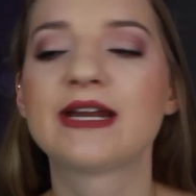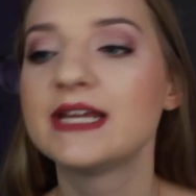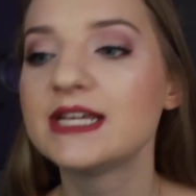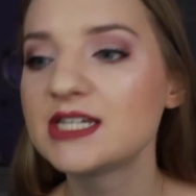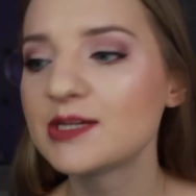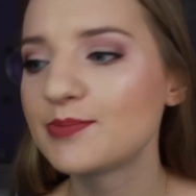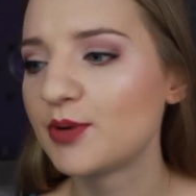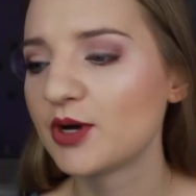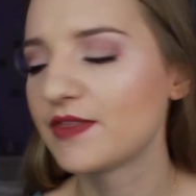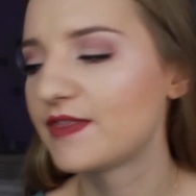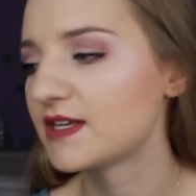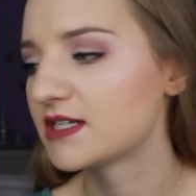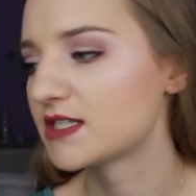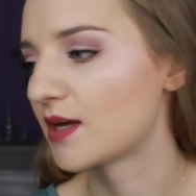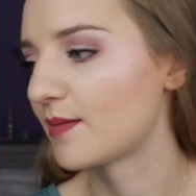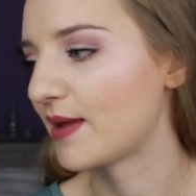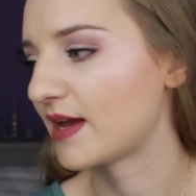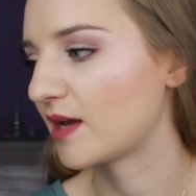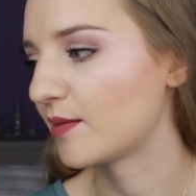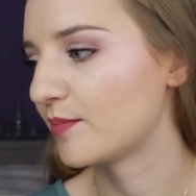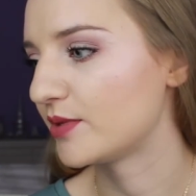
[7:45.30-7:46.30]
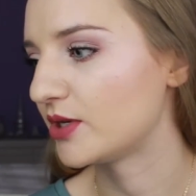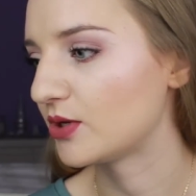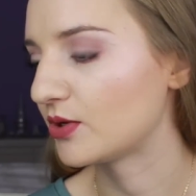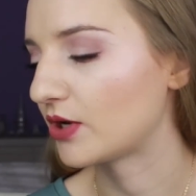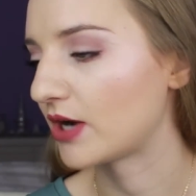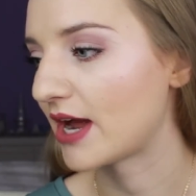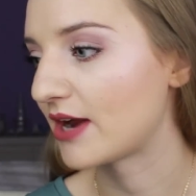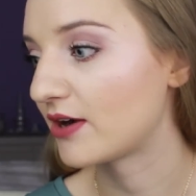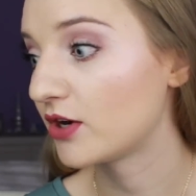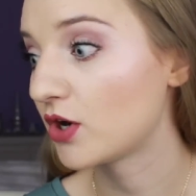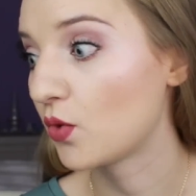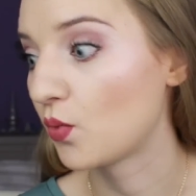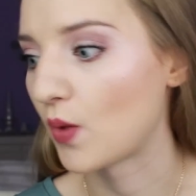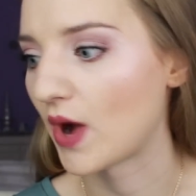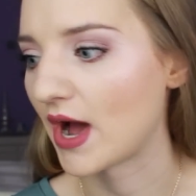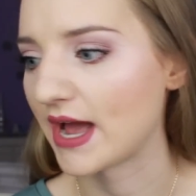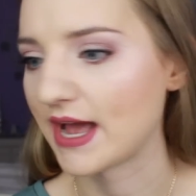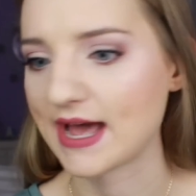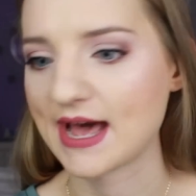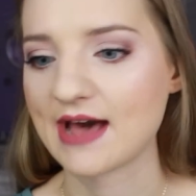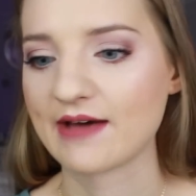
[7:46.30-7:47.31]
I need to put this on my computer. I don't know
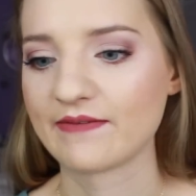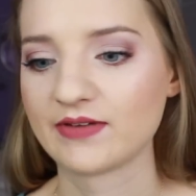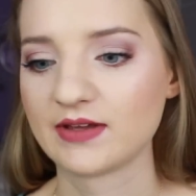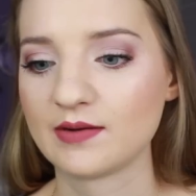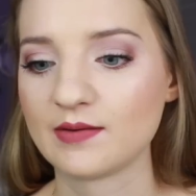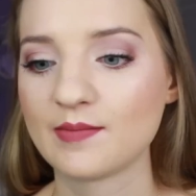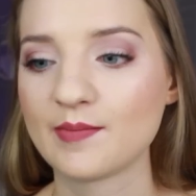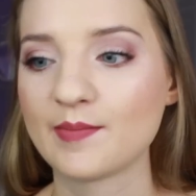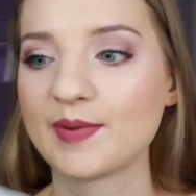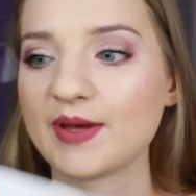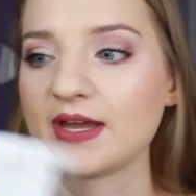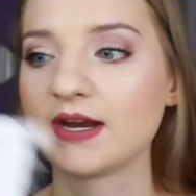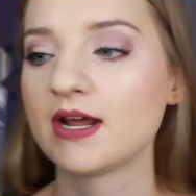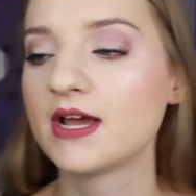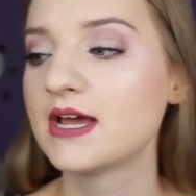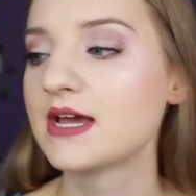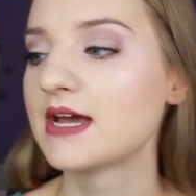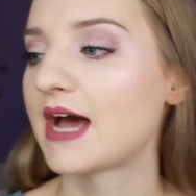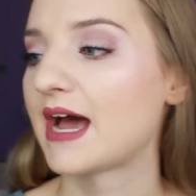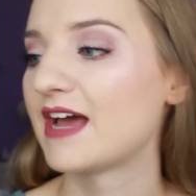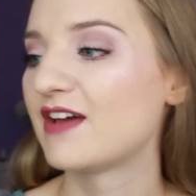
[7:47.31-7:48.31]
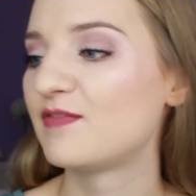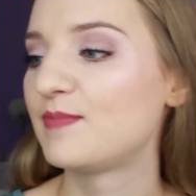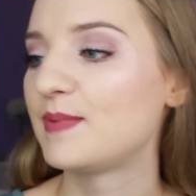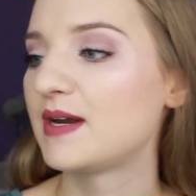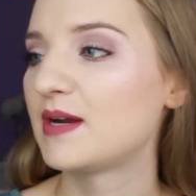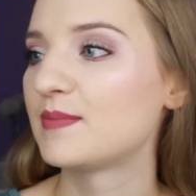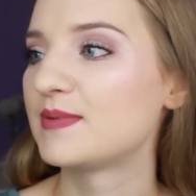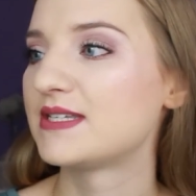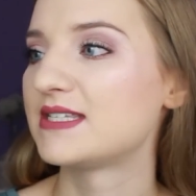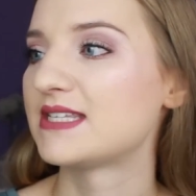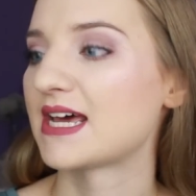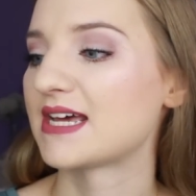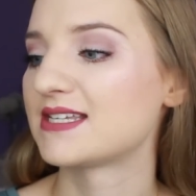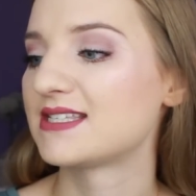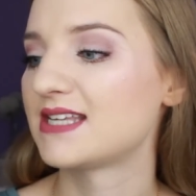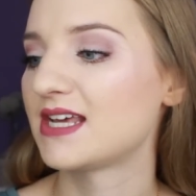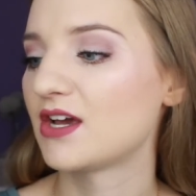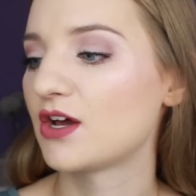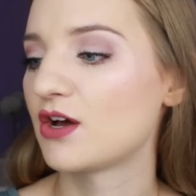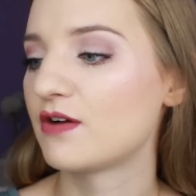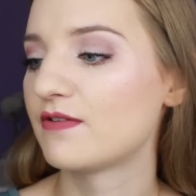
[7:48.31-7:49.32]
why I haven't, but I have been
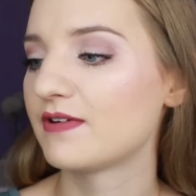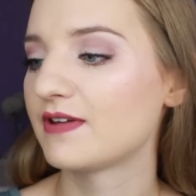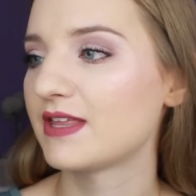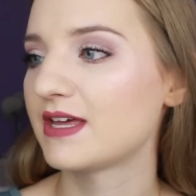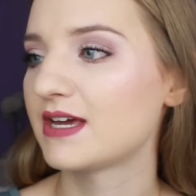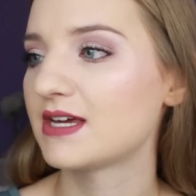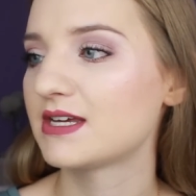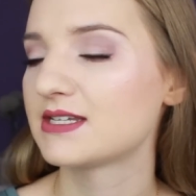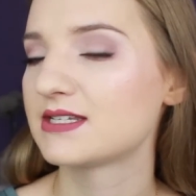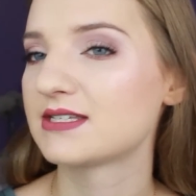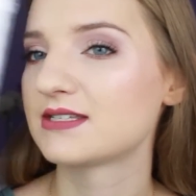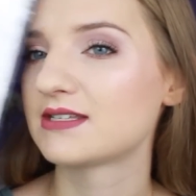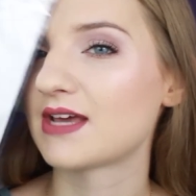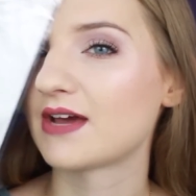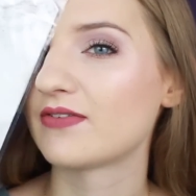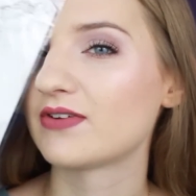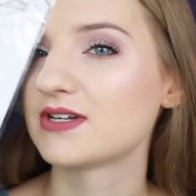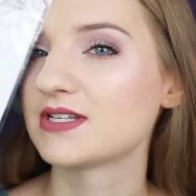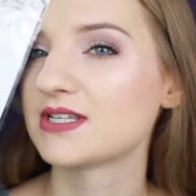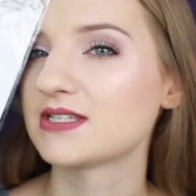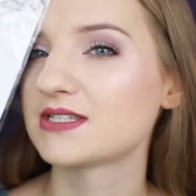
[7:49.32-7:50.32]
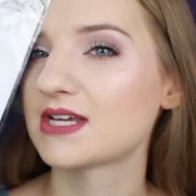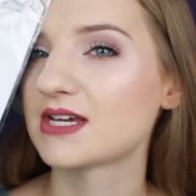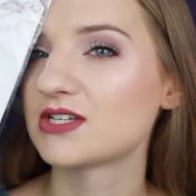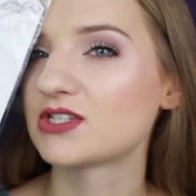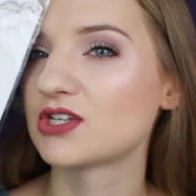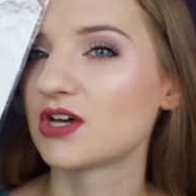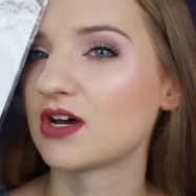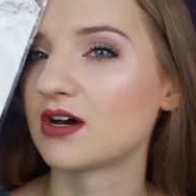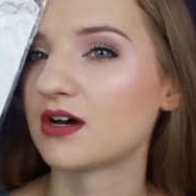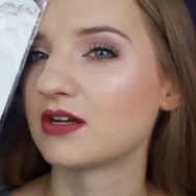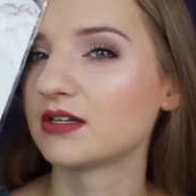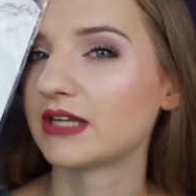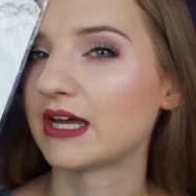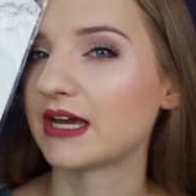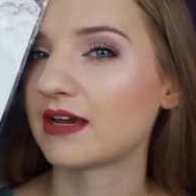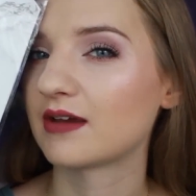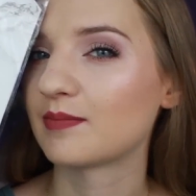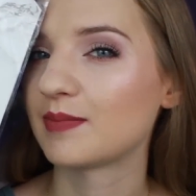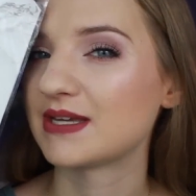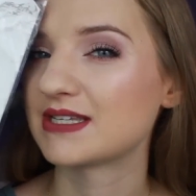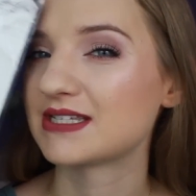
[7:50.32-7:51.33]
obsessing over this ever since I saw,
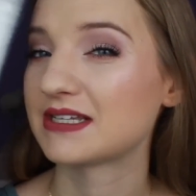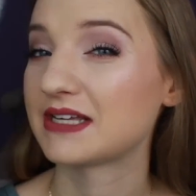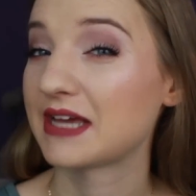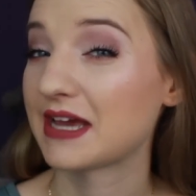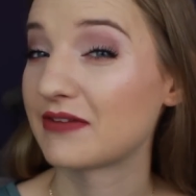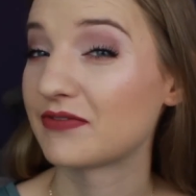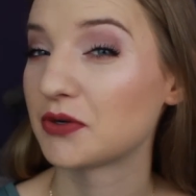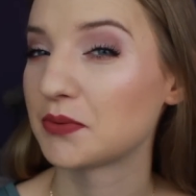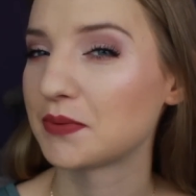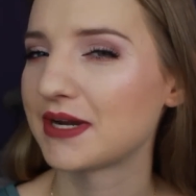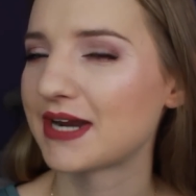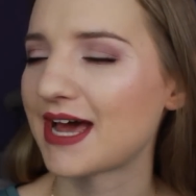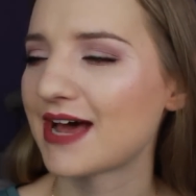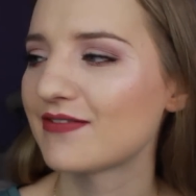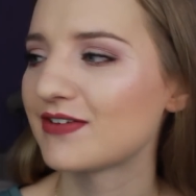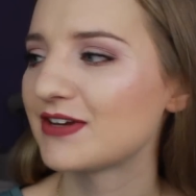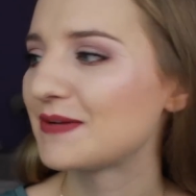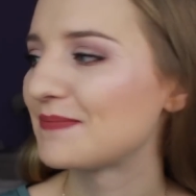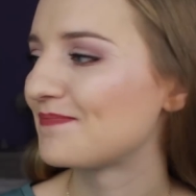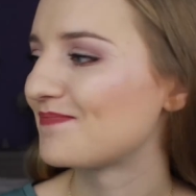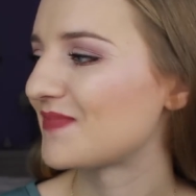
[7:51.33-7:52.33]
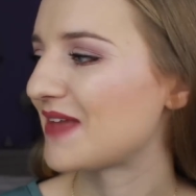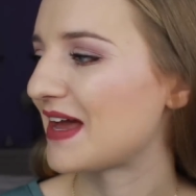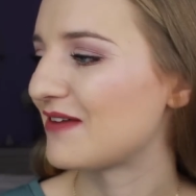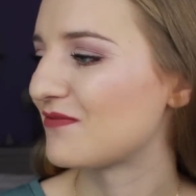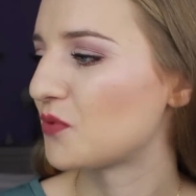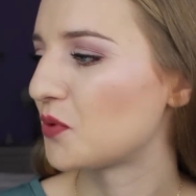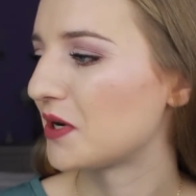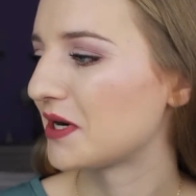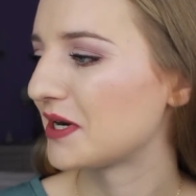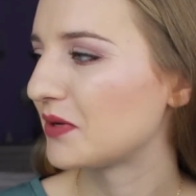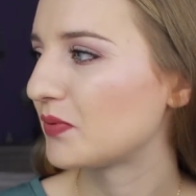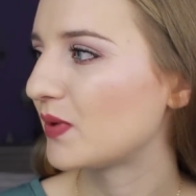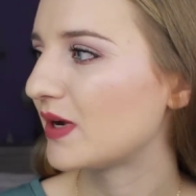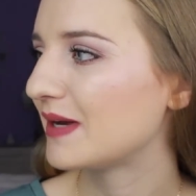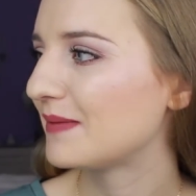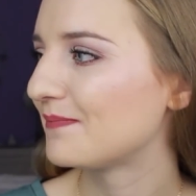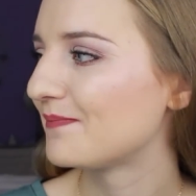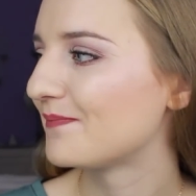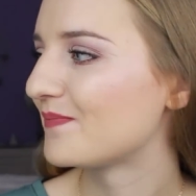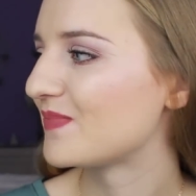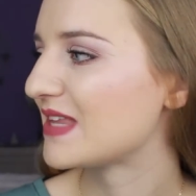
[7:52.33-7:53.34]
like, basically everyone have it. I've wanted
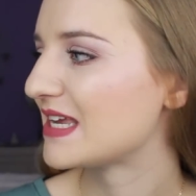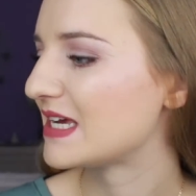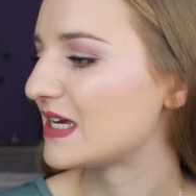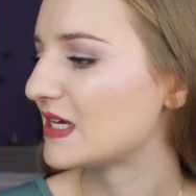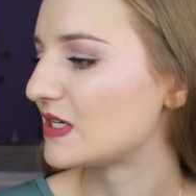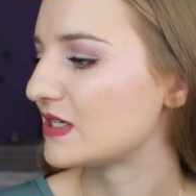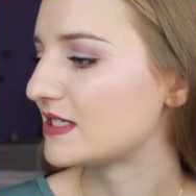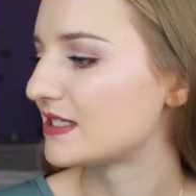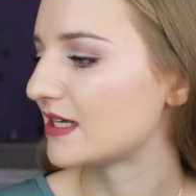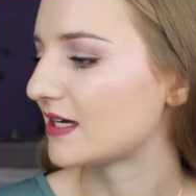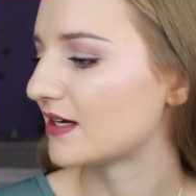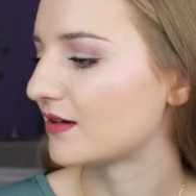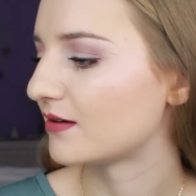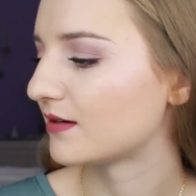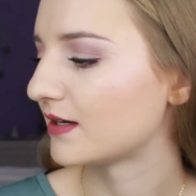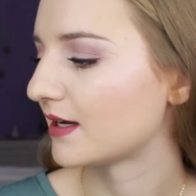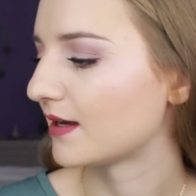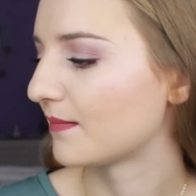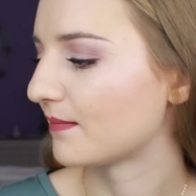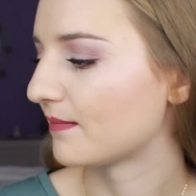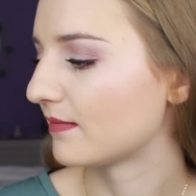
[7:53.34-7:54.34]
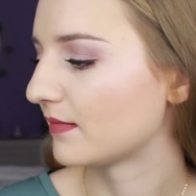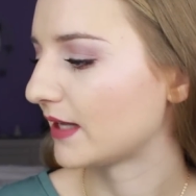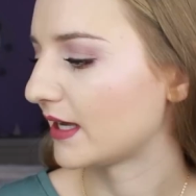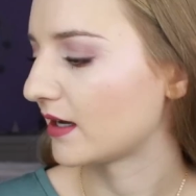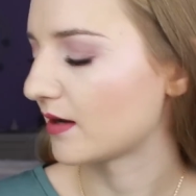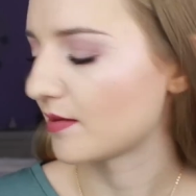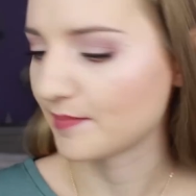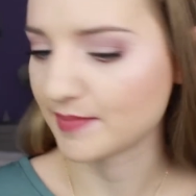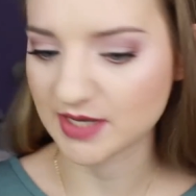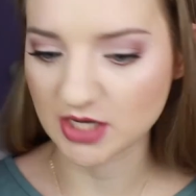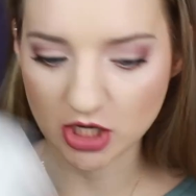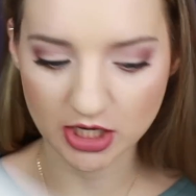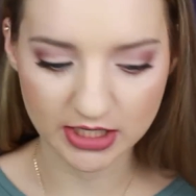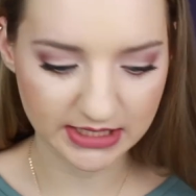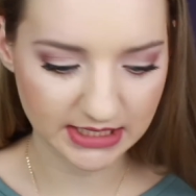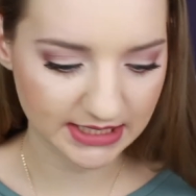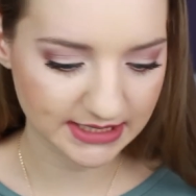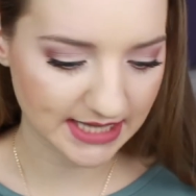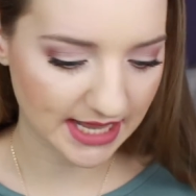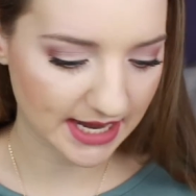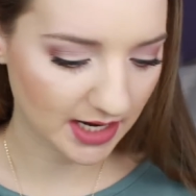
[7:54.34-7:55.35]
one. So I'm, like,
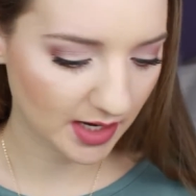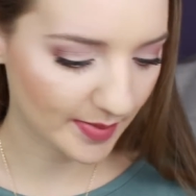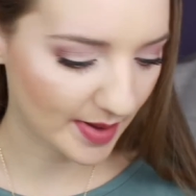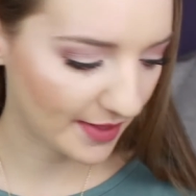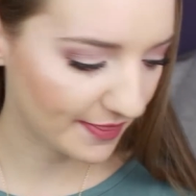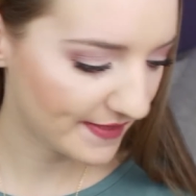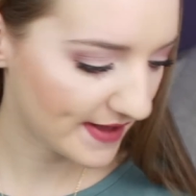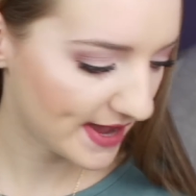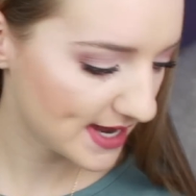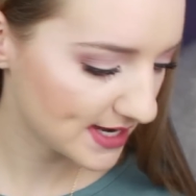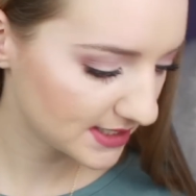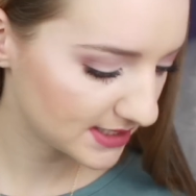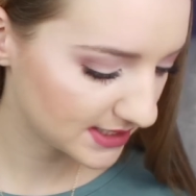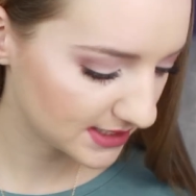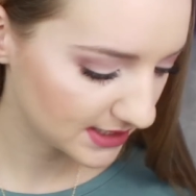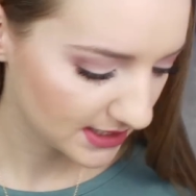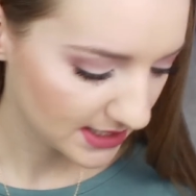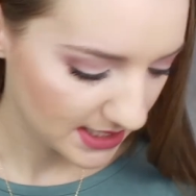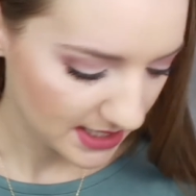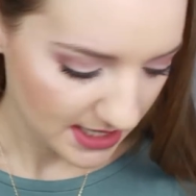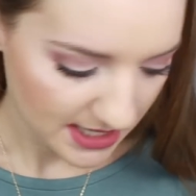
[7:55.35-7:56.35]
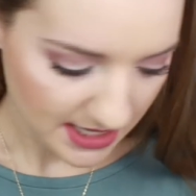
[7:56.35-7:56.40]
beyond excited about that.